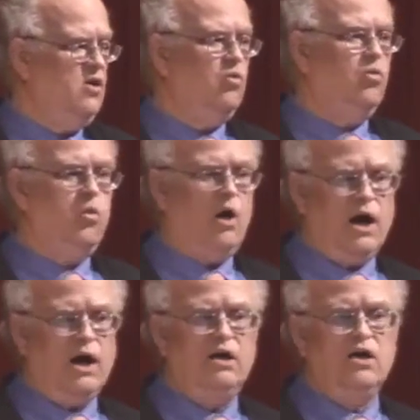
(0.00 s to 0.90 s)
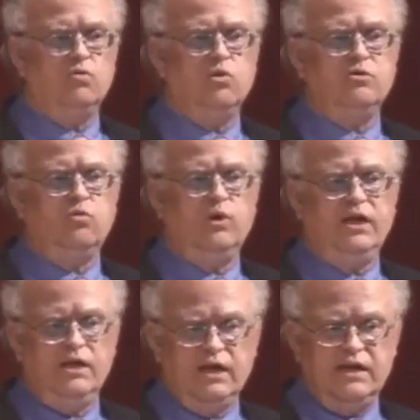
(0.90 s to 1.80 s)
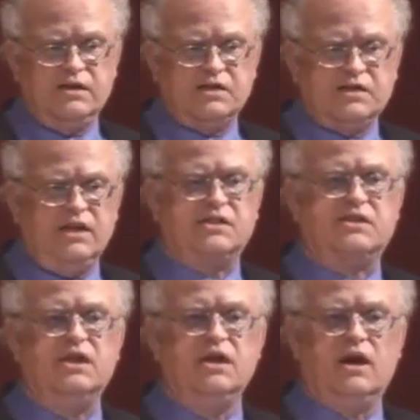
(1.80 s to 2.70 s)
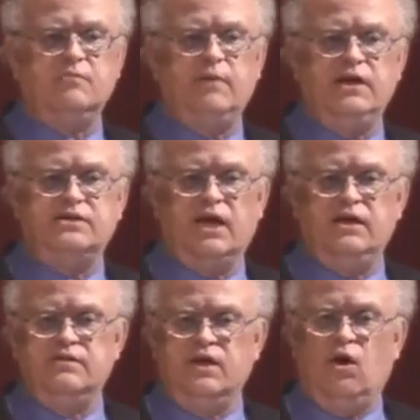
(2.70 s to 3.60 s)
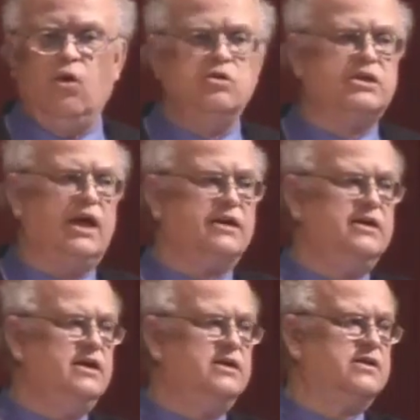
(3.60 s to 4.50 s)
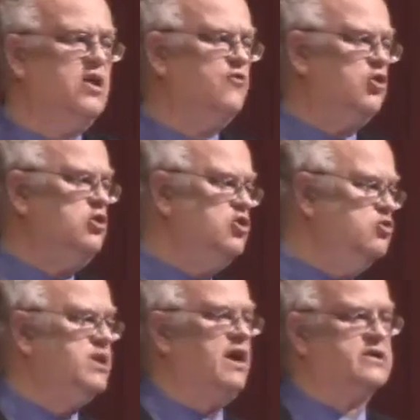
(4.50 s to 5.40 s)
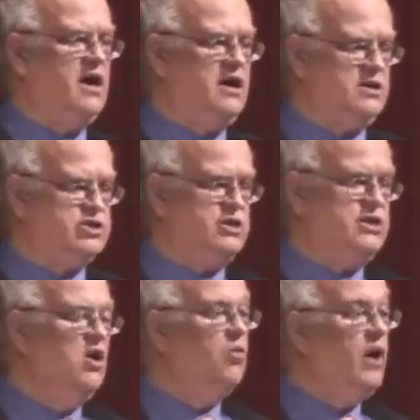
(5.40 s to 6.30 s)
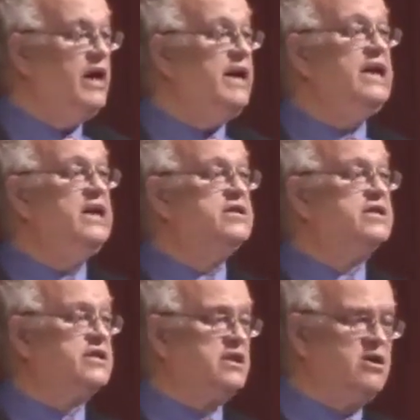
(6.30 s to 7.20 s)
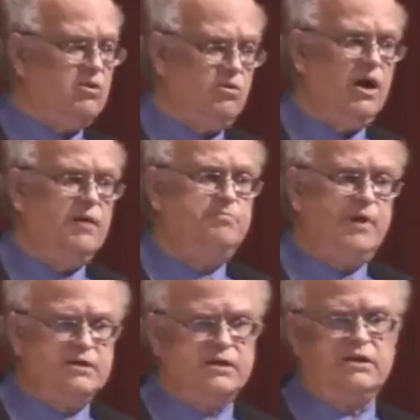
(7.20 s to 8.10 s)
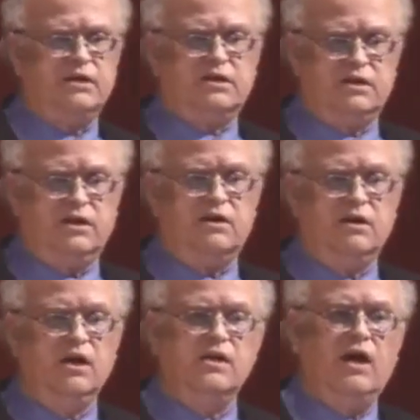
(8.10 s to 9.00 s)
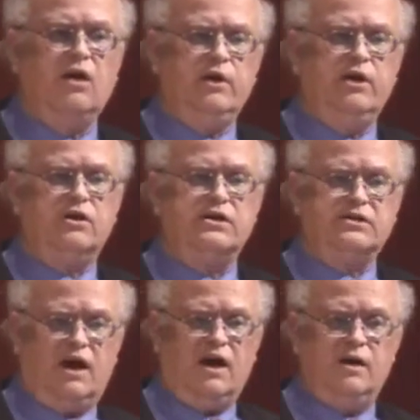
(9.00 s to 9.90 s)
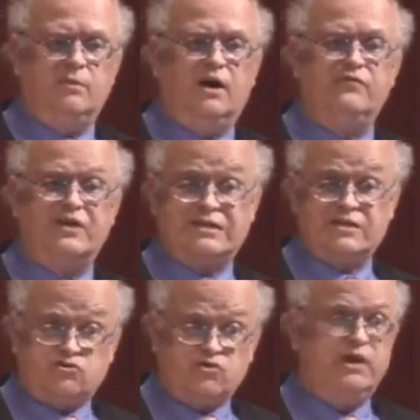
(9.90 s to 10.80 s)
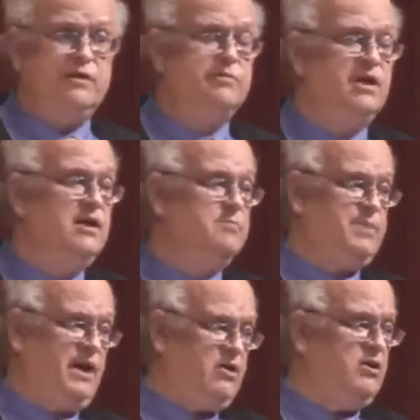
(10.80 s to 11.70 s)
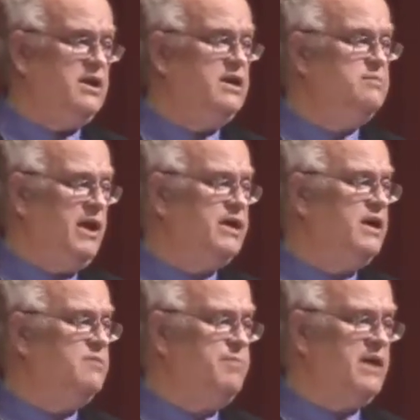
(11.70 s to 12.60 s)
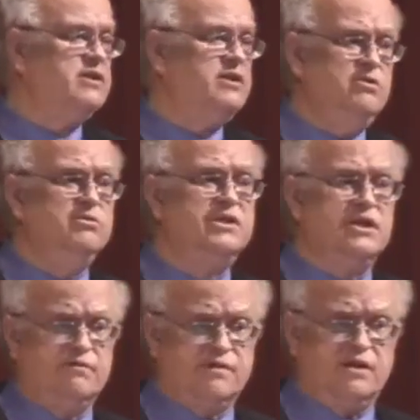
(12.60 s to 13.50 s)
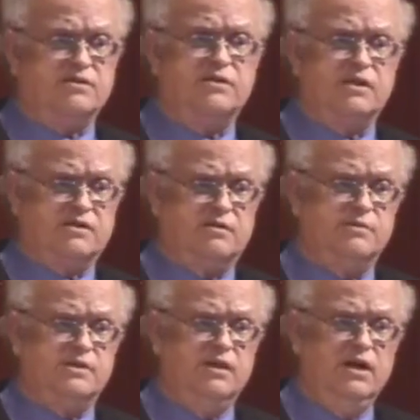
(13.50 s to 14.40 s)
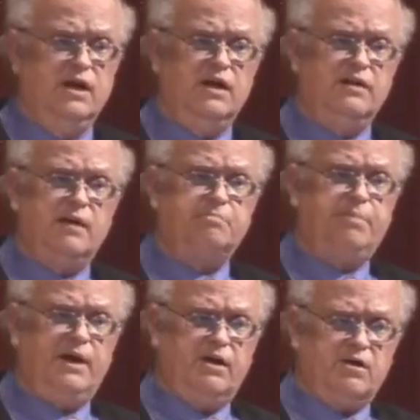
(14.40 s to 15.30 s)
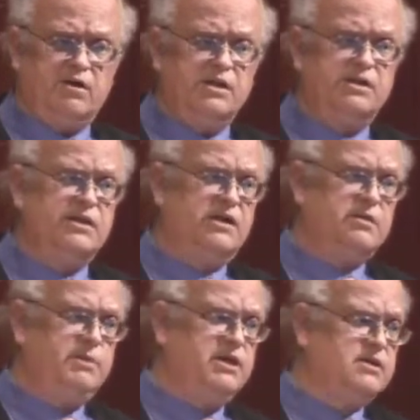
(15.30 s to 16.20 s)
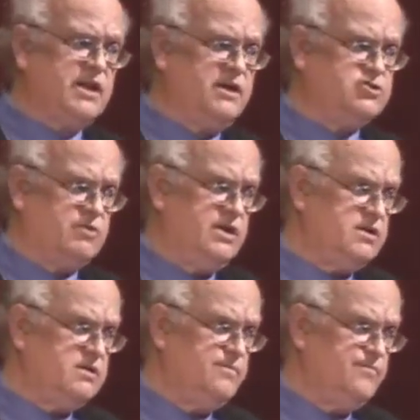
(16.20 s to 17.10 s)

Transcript: Why would we insist on maintaining the old techniques for new technology when it is so abundantly clear that we are in a time of extreme peril in making best use of such systems? And that peril is not to be exaggerated.